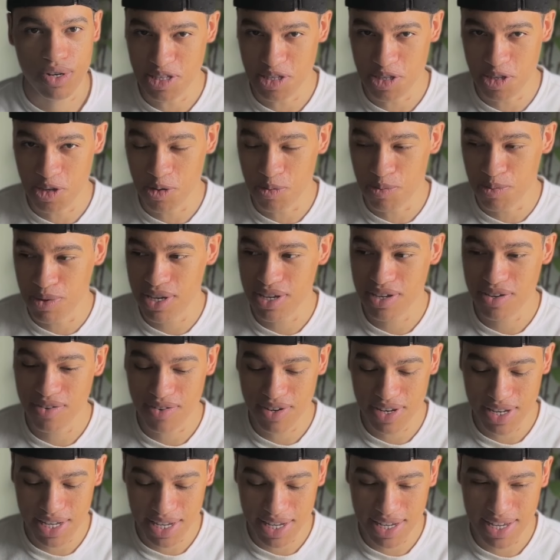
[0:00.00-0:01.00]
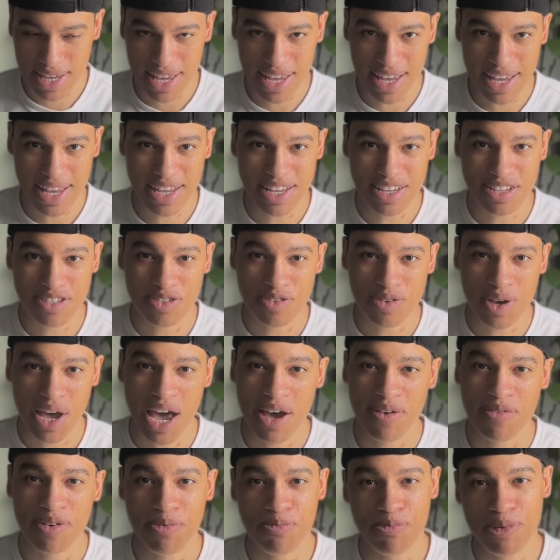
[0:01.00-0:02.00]
To be unique is to
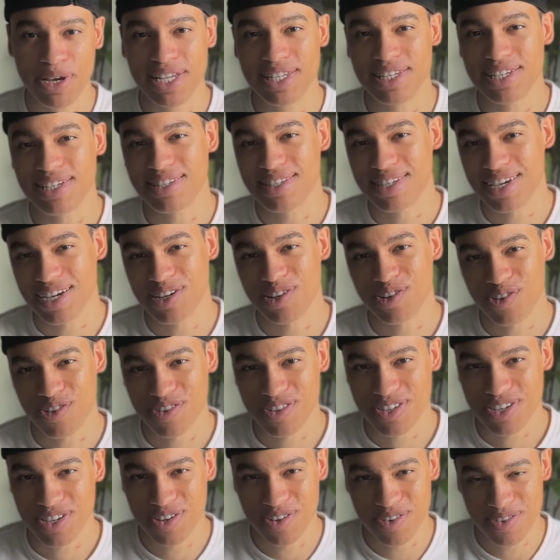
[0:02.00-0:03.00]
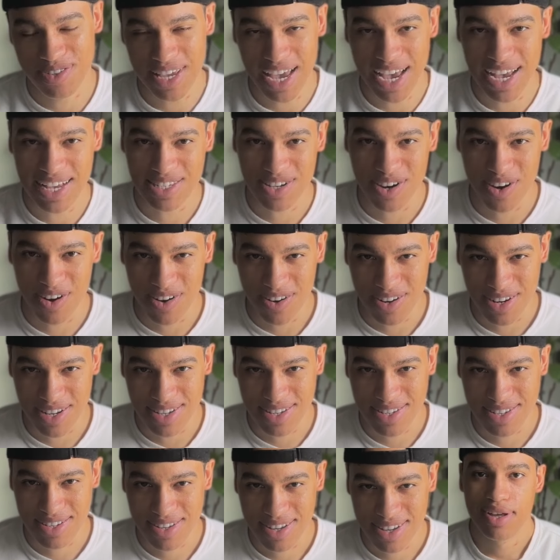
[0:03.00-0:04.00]
have an amazing technical skills as an
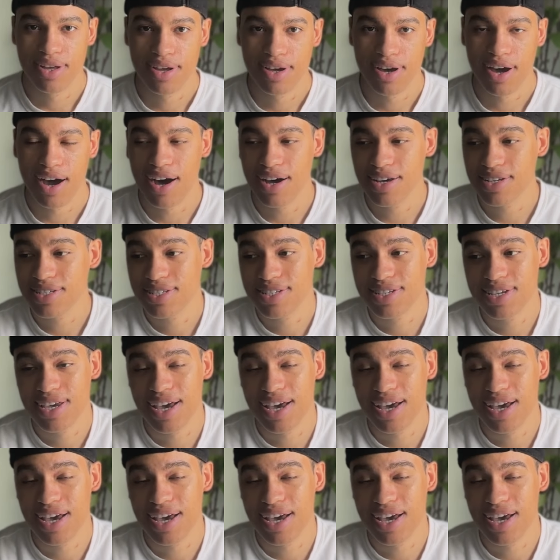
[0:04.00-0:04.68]
artist honestly,